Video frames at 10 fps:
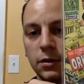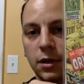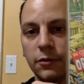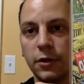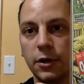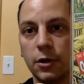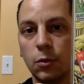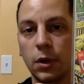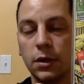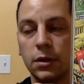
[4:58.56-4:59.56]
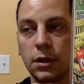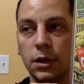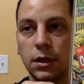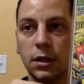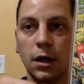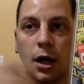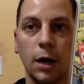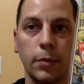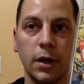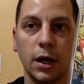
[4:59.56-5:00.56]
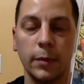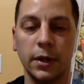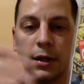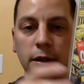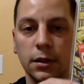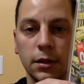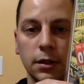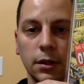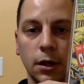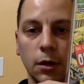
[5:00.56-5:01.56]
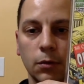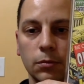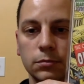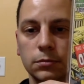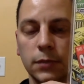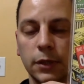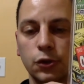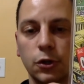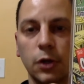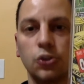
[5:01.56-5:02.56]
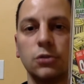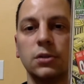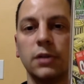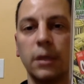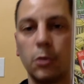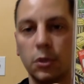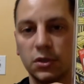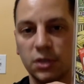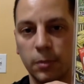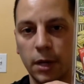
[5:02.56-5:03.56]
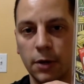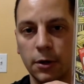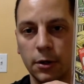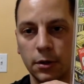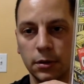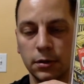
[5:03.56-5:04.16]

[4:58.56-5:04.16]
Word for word: I figured with the upcoming, introduction to Namor the Submariner,